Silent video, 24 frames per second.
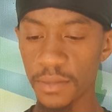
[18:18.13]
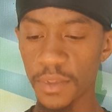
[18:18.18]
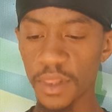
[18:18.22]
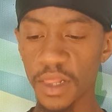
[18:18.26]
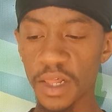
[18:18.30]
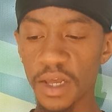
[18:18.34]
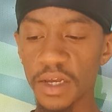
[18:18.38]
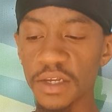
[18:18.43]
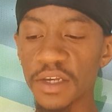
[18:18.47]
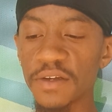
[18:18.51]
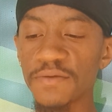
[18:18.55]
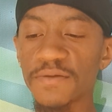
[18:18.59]

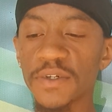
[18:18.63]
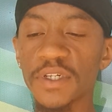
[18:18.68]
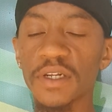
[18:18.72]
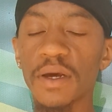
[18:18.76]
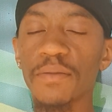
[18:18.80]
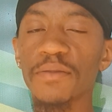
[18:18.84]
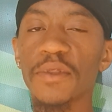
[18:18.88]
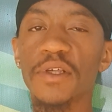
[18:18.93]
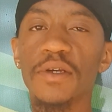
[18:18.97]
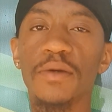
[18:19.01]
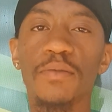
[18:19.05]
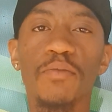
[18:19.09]
Like, if
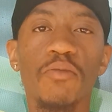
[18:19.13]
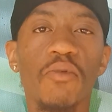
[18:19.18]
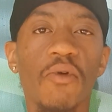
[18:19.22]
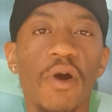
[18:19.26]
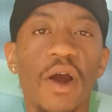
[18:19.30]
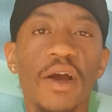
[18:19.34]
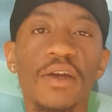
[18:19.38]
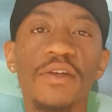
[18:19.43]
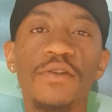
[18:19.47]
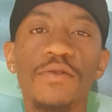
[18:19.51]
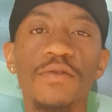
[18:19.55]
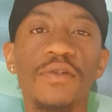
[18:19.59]
something
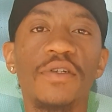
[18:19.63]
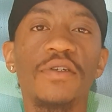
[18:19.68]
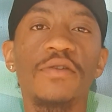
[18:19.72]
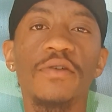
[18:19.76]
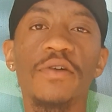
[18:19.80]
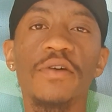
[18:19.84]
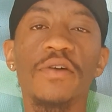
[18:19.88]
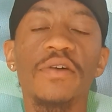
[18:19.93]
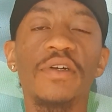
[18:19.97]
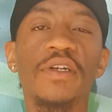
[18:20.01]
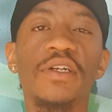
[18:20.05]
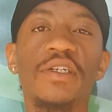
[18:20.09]
brought you to
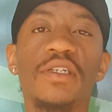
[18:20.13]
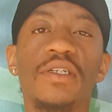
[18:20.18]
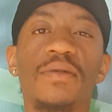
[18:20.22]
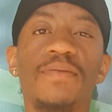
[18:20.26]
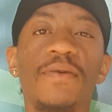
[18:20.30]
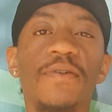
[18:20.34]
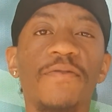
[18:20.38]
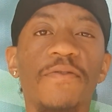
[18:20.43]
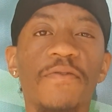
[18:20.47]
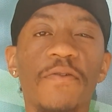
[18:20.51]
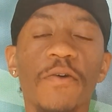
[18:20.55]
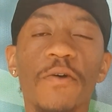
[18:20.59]
your knees
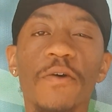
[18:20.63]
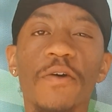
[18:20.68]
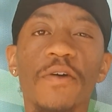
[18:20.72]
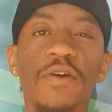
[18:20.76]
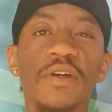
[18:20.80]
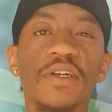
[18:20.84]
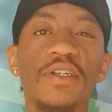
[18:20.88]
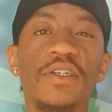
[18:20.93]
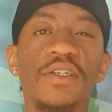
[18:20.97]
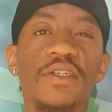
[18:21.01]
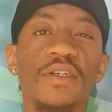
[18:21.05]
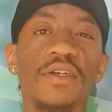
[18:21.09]
before and
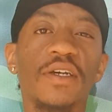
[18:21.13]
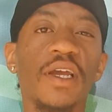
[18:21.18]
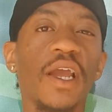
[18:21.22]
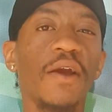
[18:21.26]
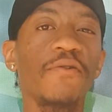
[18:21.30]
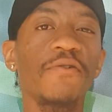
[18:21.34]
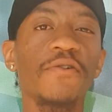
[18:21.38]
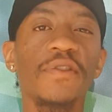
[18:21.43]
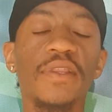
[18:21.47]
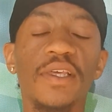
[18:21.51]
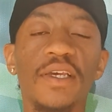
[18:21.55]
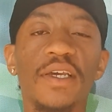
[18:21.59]
it took
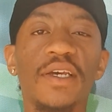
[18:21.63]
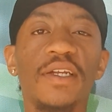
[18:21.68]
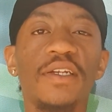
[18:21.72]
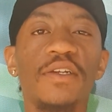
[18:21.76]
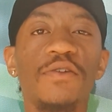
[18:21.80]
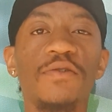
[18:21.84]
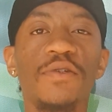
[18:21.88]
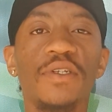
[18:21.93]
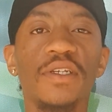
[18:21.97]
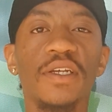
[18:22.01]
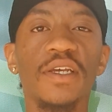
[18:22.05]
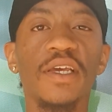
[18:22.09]
everything in
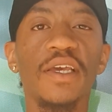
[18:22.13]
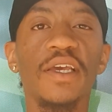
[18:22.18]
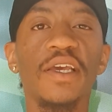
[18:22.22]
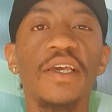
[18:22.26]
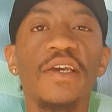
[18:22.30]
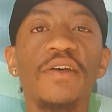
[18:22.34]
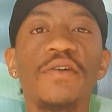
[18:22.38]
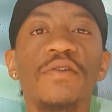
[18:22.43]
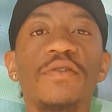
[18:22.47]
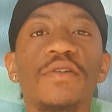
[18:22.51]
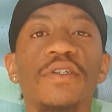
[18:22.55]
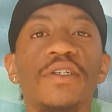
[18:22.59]
you to
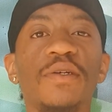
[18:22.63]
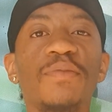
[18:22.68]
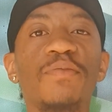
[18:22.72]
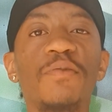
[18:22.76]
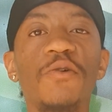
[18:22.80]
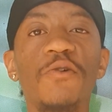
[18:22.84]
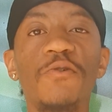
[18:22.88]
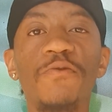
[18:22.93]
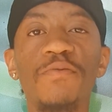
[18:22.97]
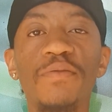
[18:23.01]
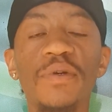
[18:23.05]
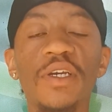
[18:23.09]
heal, to
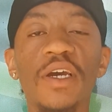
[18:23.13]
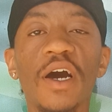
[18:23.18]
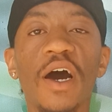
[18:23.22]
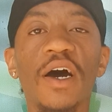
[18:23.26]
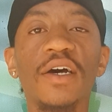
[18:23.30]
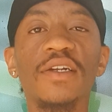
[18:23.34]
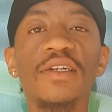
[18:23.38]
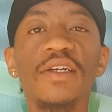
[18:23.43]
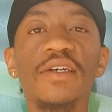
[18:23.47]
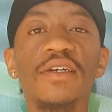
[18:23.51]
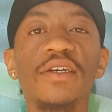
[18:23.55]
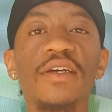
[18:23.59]
move
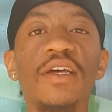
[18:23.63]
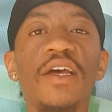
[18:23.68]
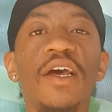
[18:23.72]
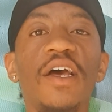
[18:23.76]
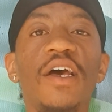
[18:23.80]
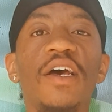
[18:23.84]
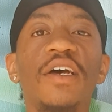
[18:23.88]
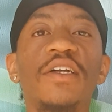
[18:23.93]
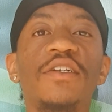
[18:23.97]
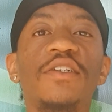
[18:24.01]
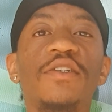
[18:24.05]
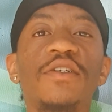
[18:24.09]
beyond it,
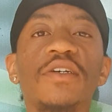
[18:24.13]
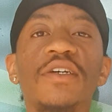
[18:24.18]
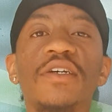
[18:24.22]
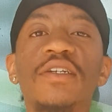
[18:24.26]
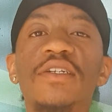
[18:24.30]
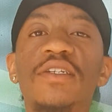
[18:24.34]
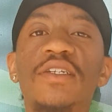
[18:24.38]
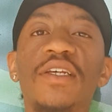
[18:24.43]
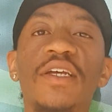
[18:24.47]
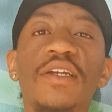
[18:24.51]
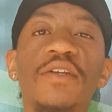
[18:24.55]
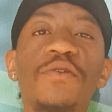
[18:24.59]
to
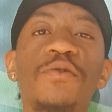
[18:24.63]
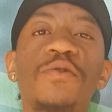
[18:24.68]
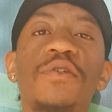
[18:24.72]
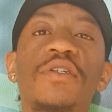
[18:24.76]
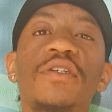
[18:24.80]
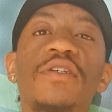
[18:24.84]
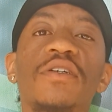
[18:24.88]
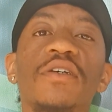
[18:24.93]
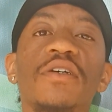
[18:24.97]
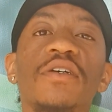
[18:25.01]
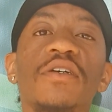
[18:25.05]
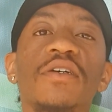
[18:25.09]
continue
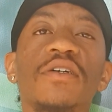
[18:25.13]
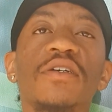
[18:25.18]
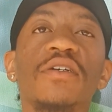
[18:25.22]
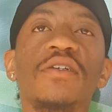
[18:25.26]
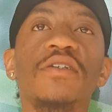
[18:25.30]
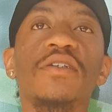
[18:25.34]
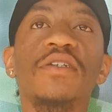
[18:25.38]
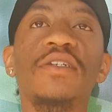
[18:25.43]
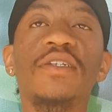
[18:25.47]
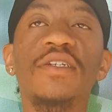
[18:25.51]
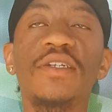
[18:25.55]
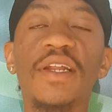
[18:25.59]
to
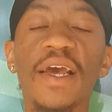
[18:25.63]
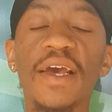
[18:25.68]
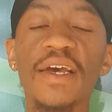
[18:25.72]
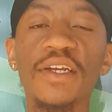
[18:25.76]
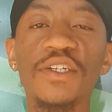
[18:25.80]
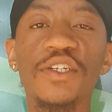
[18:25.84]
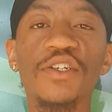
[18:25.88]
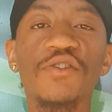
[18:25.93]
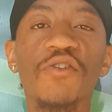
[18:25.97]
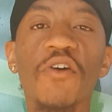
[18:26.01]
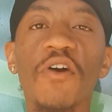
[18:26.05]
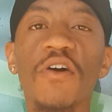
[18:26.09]
stand
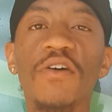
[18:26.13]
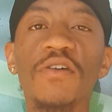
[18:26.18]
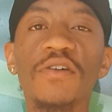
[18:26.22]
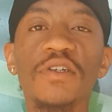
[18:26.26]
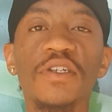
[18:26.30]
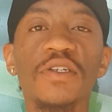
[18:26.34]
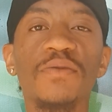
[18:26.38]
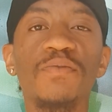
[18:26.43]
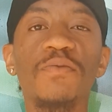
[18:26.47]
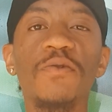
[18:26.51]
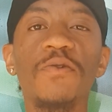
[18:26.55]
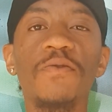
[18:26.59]
strong,
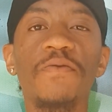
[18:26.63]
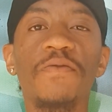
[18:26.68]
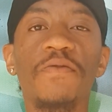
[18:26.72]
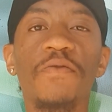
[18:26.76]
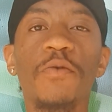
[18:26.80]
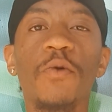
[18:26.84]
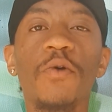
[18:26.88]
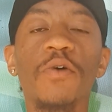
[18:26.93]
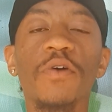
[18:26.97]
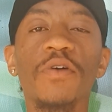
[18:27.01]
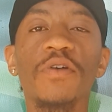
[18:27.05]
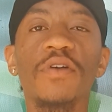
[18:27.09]
to move
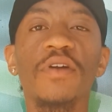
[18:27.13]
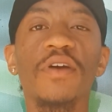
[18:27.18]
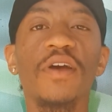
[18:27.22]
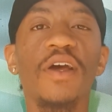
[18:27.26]
forward,